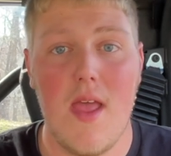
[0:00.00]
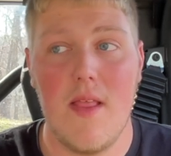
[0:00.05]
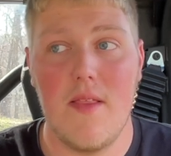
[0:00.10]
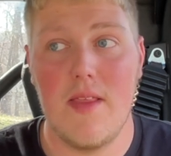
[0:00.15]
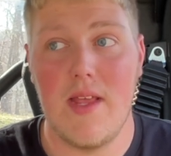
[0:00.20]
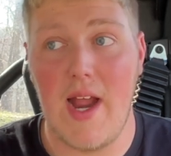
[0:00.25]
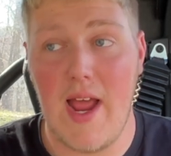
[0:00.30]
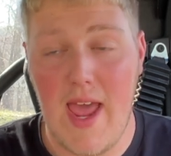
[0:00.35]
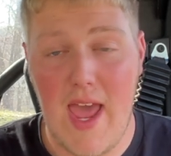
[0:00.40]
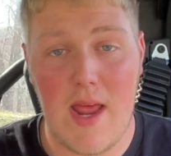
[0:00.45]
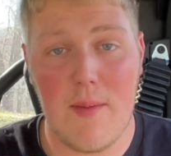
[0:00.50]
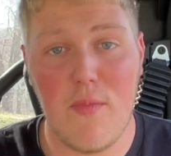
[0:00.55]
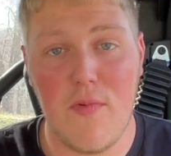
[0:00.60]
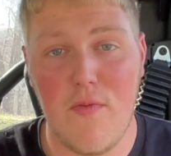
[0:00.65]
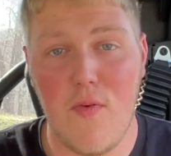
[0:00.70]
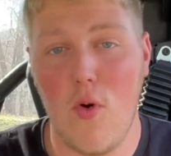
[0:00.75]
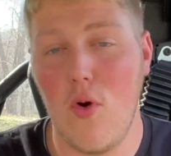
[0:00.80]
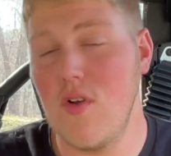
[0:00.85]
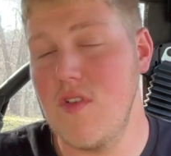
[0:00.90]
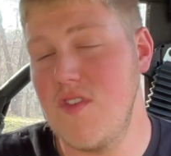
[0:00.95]
that I had
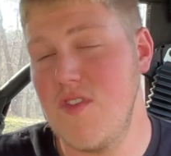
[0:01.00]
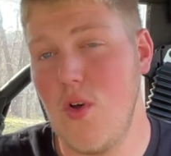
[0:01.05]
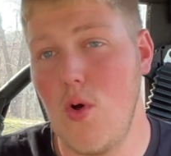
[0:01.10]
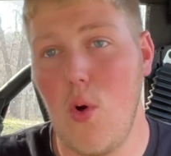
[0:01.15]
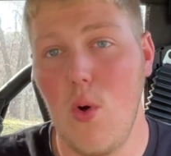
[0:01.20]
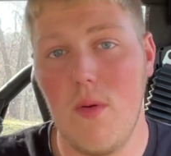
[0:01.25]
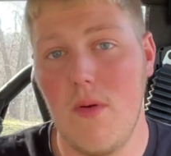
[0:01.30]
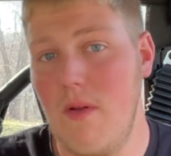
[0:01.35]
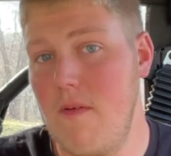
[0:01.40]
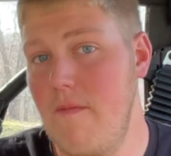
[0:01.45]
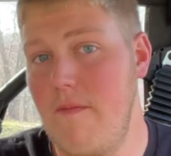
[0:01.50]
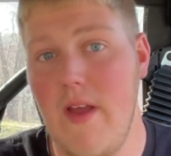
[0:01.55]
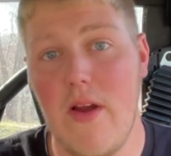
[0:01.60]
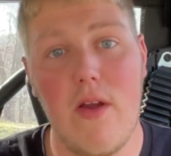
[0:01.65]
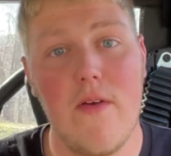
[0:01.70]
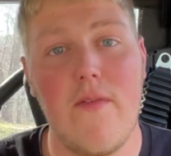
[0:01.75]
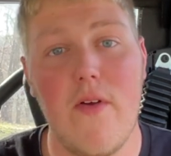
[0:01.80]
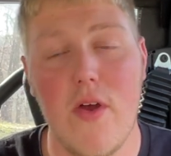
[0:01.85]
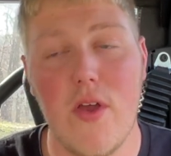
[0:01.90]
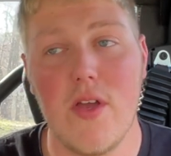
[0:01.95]
before and sold.
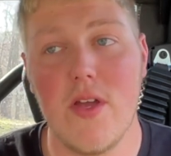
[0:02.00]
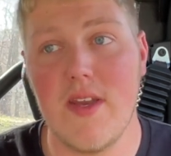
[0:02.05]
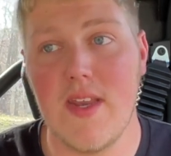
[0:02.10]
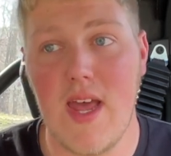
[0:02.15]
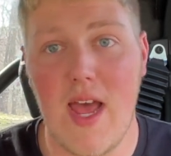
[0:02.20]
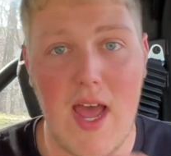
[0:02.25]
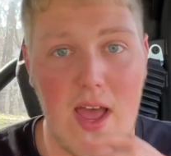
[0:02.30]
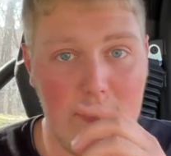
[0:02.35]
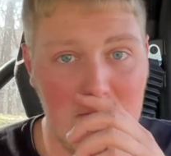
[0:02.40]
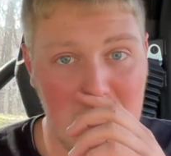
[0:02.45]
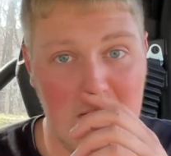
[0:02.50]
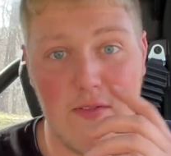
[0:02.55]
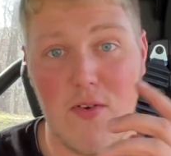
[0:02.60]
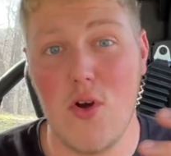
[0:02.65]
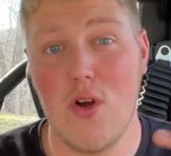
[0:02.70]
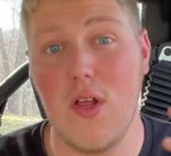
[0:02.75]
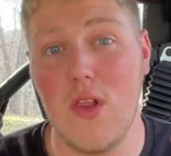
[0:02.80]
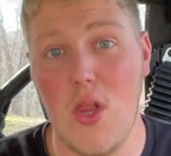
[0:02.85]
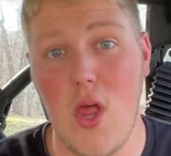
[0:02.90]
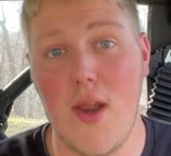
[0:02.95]
Very, very good knives, and I've
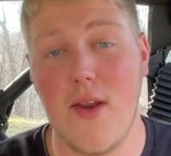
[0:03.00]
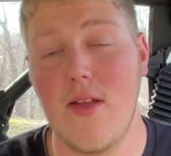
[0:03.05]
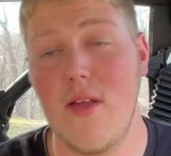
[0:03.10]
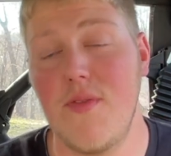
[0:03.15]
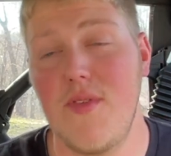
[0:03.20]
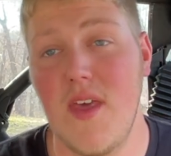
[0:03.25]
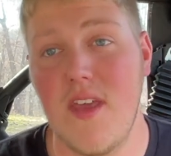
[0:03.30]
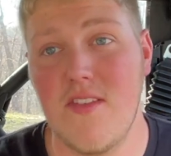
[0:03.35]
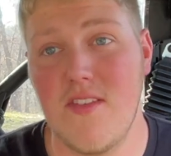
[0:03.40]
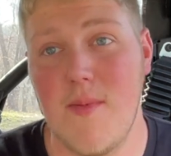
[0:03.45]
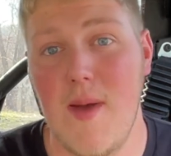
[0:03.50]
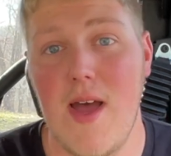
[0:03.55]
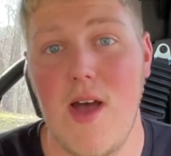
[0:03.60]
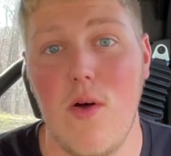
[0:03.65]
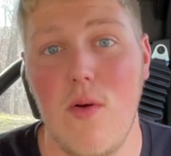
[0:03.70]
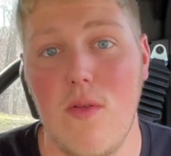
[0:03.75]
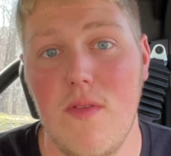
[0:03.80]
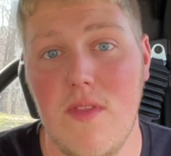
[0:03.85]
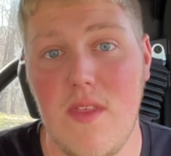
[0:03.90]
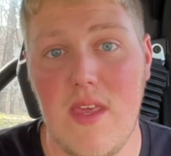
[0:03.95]
heard a lot of good things
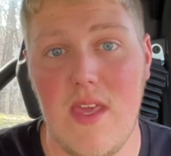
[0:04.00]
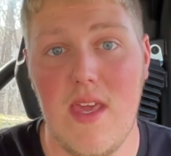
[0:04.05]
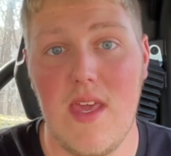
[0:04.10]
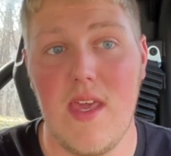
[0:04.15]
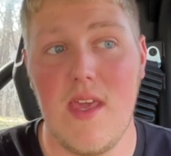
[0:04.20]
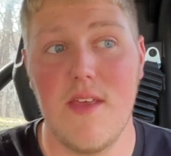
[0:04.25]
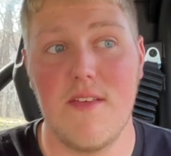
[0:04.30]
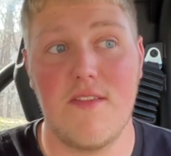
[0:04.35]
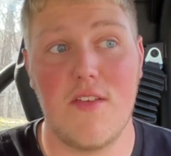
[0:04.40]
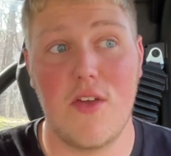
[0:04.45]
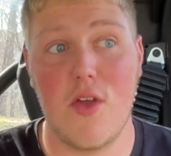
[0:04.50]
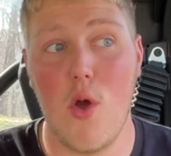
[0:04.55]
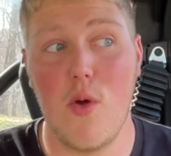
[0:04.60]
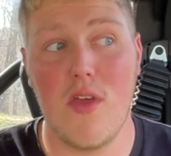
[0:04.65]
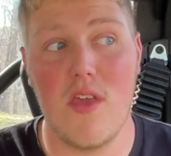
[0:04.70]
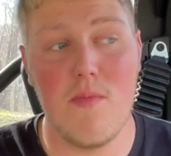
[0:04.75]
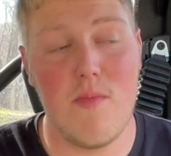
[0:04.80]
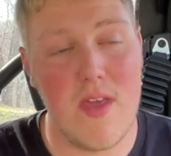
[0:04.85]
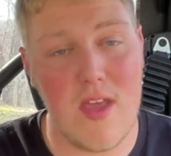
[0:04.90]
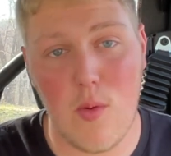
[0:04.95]
about the
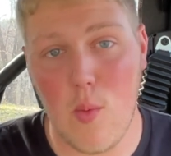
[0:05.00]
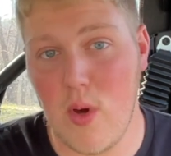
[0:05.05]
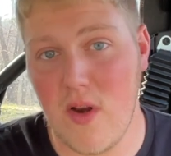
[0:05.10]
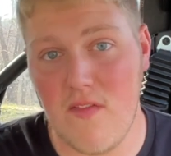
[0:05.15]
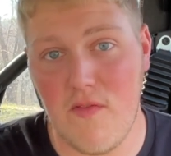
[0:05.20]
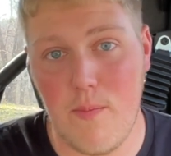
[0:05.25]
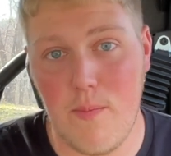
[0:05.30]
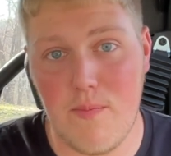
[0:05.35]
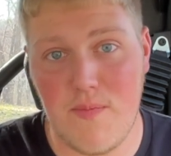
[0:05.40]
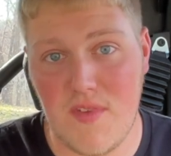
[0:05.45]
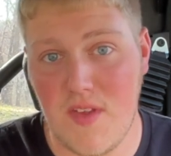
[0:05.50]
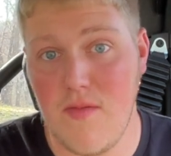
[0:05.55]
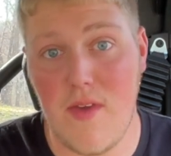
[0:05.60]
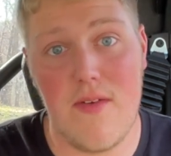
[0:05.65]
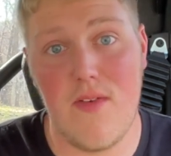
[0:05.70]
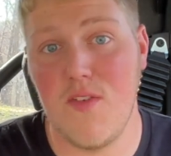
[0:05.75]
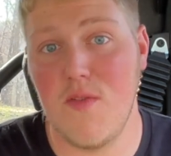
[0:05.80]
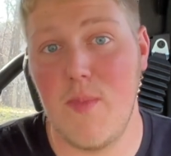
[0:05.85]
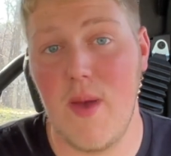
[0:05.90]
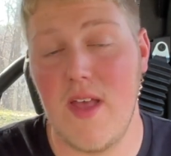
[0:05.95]
Sokoke being one of
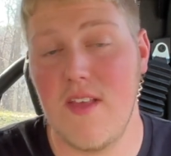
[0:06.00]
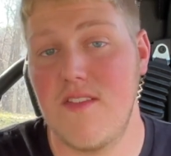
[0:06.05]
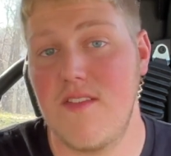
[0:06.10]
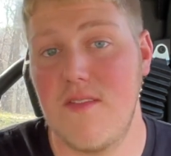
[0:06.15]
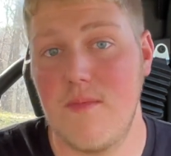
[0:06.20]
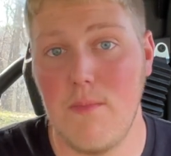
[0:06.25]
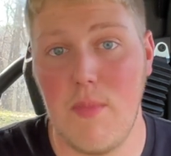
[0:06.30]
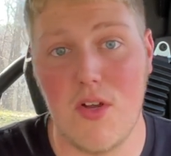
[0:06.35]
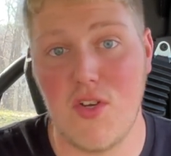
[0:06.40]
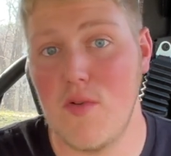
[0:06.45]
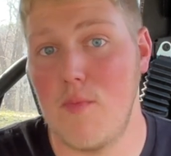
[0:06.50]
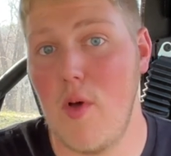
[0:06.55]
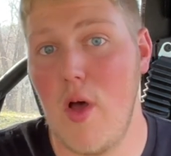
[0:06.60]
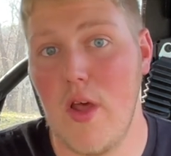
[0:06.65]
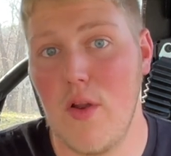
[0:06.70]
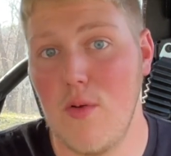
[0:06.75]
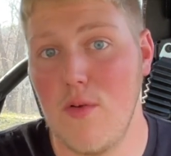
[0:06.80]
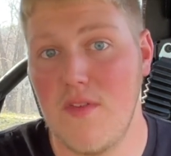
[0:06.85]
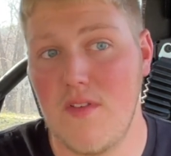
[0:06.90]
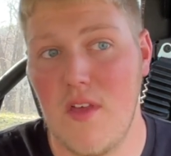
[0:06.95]
CIVIVI's best budget
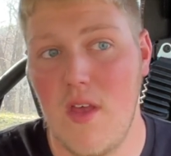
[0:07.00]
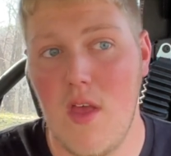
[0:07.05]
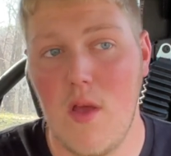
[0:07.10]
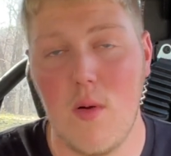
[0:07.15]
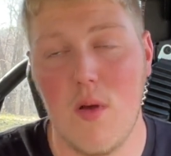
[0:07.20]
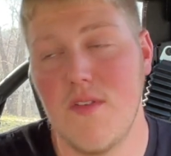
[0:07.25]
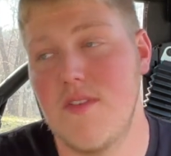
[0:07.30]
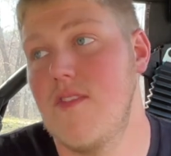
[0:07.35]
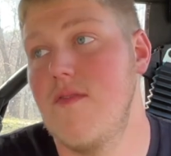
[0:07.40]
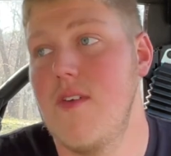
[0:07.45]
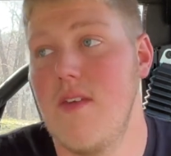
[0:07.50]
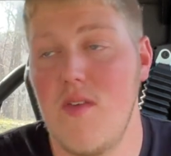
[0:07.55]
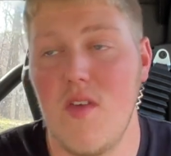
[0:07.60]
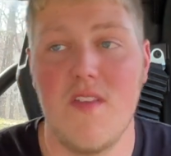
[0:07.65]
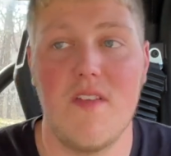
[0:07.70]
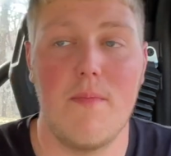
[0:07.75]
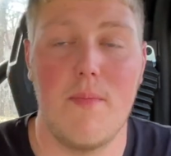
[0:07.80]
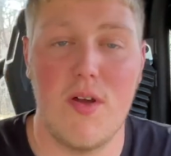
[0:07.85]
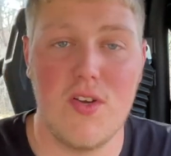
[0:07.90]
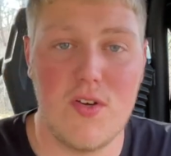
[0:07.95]
models. Well, CIVIVI
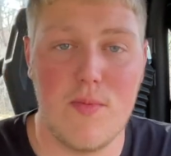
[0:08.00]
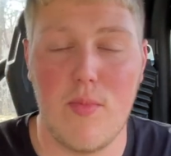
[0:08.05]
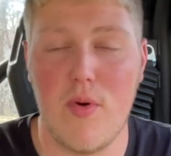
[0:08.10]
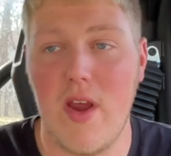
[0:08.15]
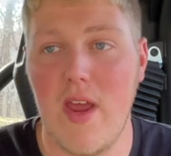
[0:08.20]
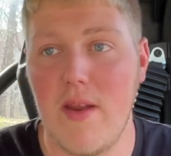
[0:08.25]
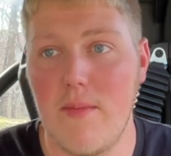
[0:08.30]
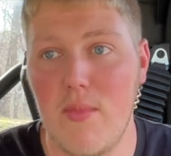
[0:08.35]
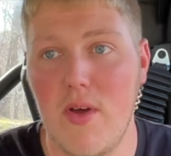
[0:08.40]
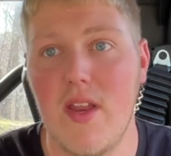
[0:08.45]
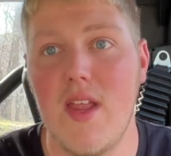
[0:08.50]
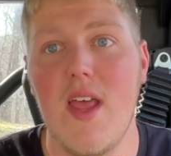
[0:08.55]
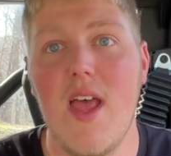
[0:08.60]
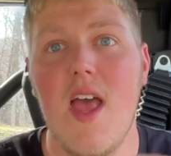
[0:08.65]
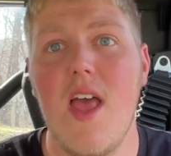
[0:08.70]
is a budget brand, but